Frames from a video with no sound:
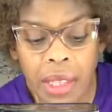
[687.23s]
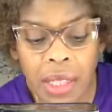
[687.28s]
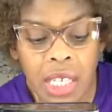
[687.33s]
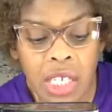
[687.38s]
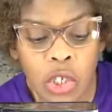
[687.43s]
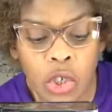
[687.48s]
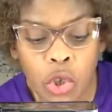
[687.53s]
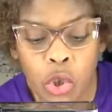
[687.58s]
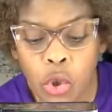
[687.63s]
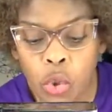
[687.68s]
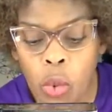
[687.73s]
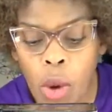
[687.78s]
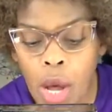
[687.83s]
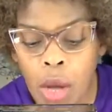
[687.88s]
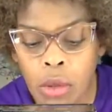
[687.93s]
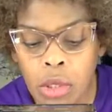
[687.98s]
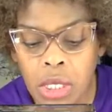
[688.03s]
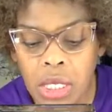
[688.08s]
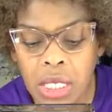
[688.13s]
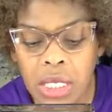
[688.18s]
These
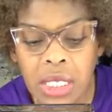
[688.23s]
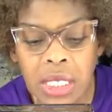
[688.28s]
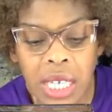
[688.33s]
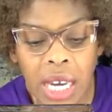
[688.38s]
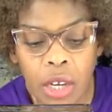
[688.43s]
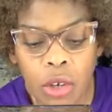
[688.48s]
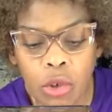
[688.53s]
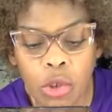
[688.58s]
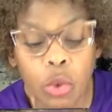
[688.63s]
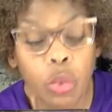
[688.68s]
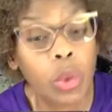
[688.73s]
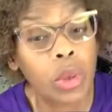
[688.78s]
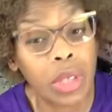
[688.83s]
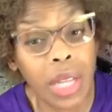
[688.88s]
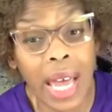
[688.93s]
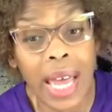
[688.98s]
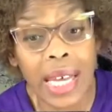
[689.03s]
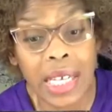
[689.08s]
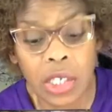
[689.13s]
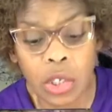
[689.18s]
2-ounce containers will
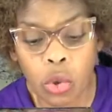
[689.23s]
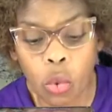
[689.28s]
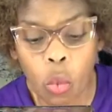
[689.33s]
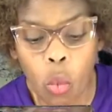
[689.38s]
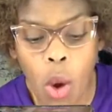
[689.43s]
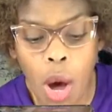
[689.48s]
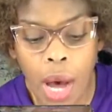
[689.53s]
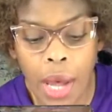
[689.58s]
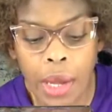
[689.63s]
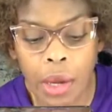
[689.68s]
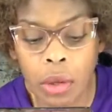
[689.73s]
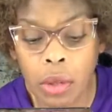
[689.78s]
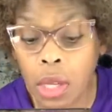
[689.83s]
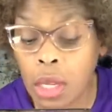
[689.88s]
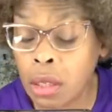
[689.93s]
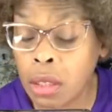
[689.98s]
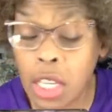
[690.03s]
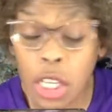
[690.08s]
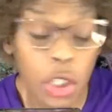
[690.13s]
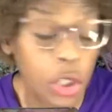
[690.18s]
last a while
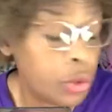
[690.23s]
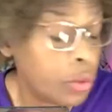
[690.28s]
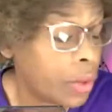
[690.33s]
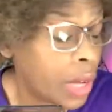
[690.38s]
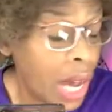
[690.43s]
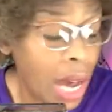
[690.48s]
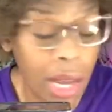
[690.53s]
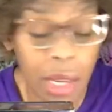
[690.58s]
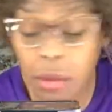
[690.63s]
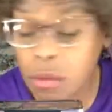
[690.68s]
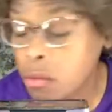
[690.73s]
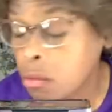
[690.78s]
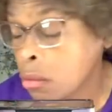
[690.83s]
unless you got